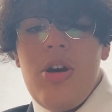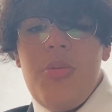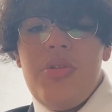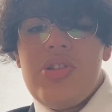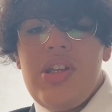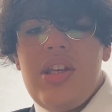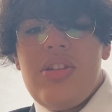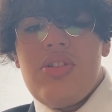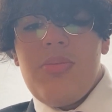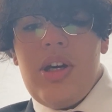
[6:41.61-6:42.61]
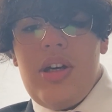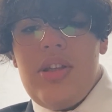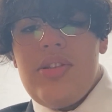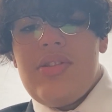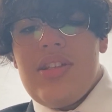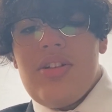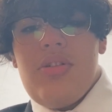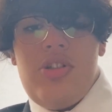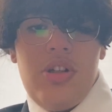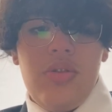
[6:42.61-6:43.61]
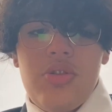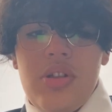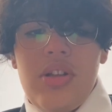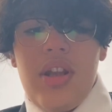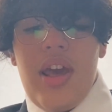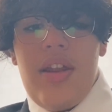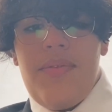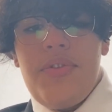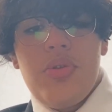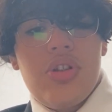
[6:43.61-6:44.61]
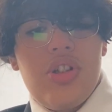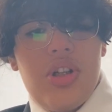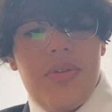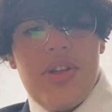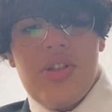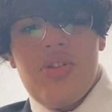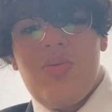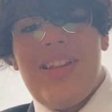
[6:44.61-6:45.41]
putting into mind that our children and future generations will